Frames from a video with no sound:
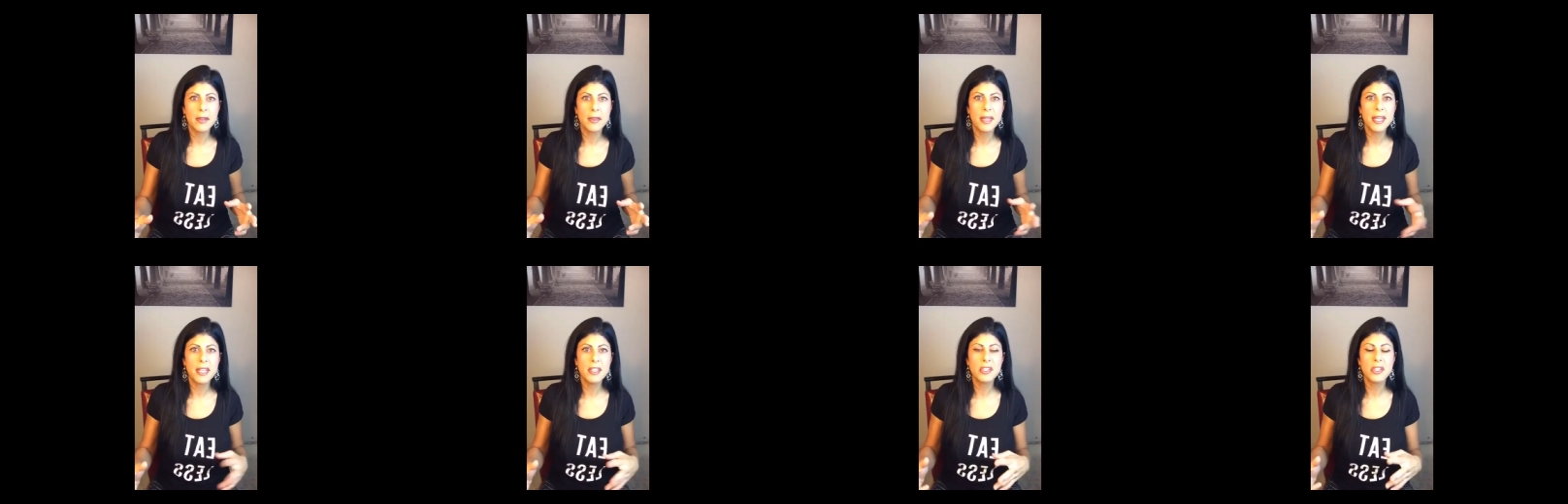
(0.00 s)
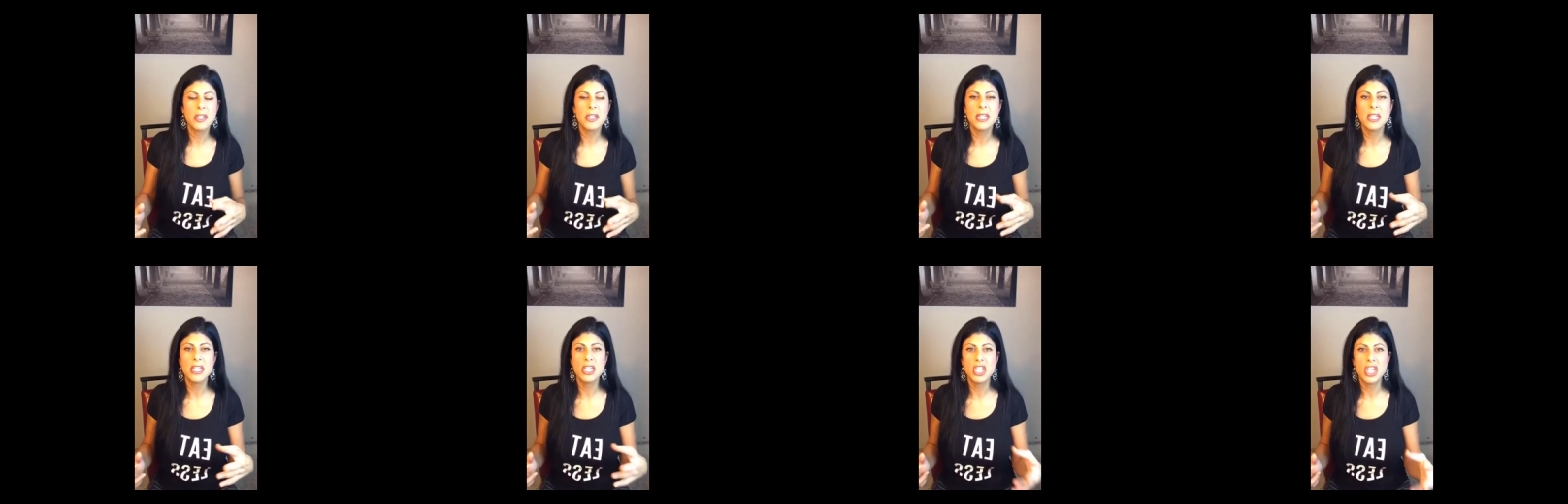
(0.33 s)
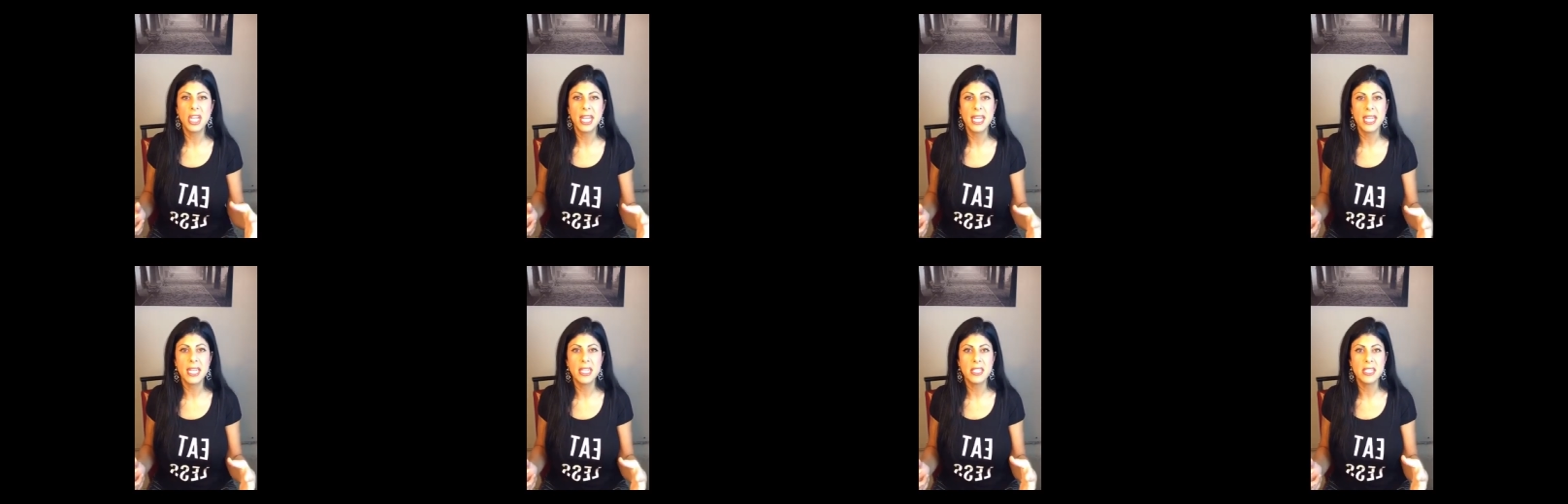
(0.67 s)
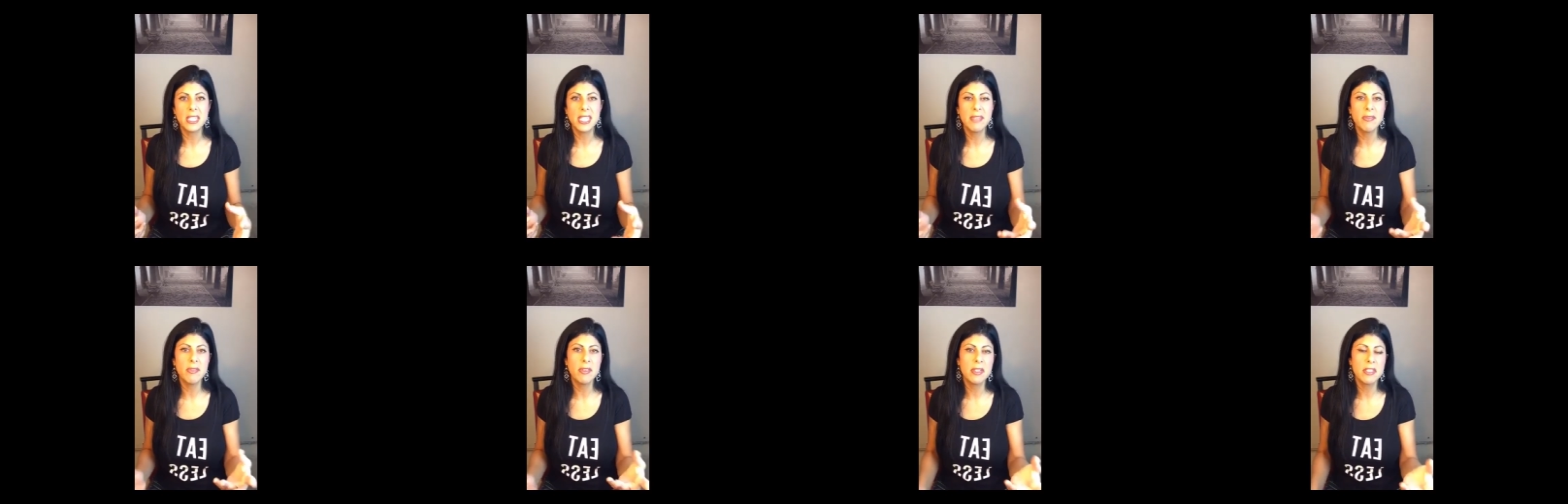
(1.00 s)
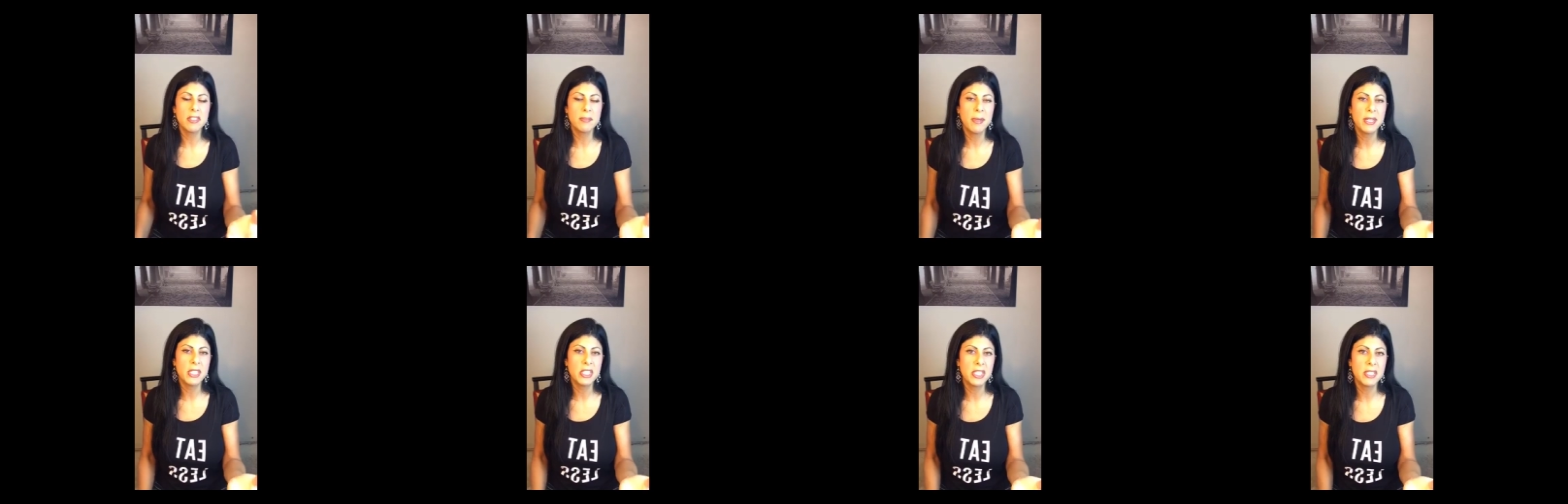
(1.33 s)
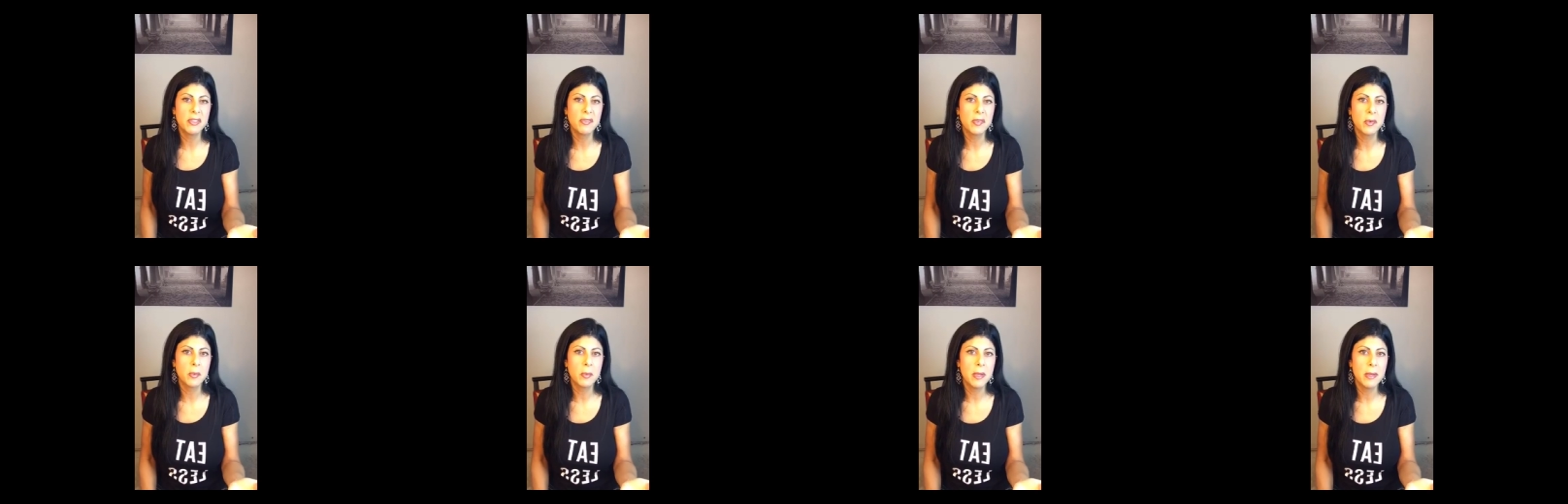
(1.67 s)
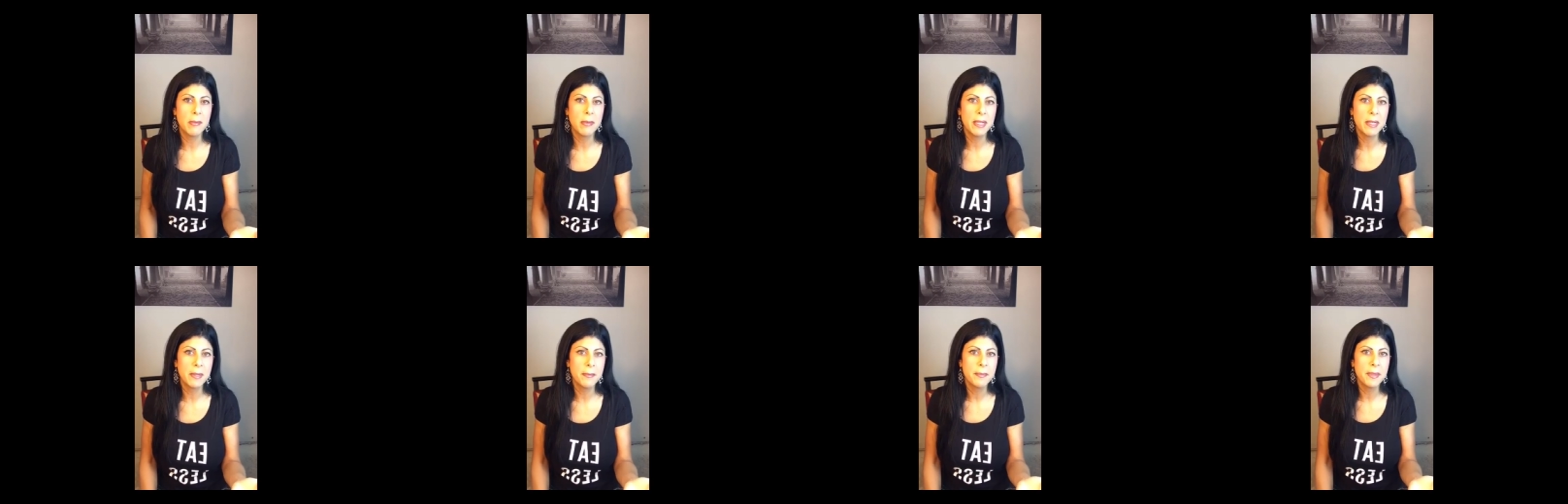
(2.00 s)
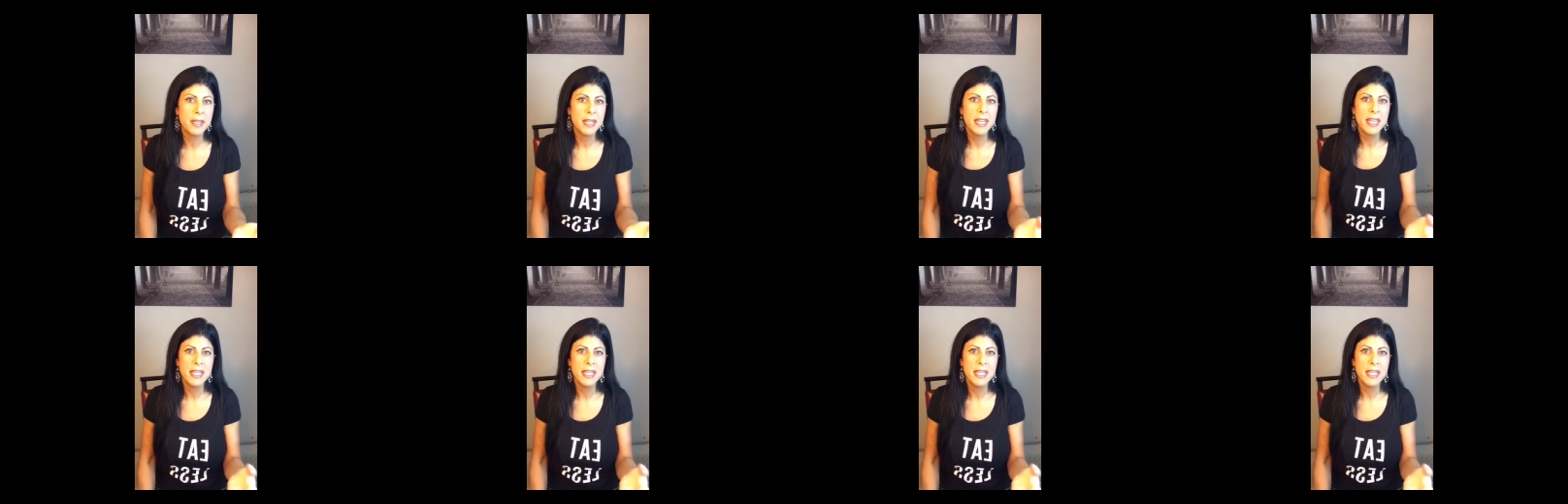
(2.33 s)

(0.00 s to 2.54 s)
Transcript: Things are going to change, even especially for women.